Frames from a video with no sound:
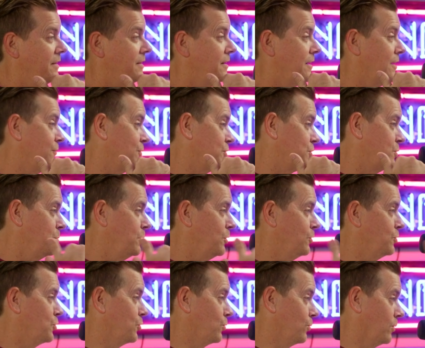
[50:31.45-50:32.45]
I think if it's
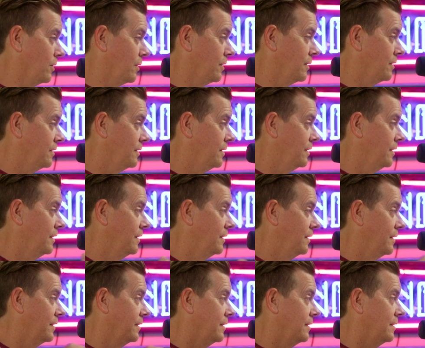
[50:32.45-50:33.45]
mutual,
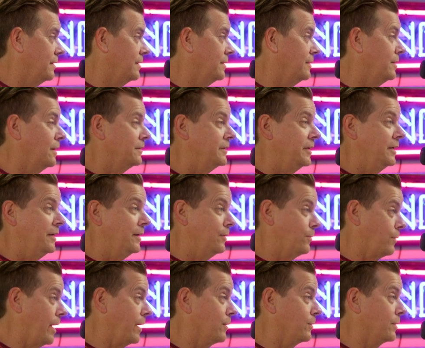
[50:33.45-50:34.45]
y'all need to
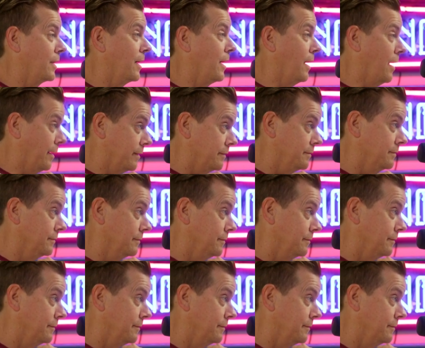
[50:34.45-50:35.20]
get right with God.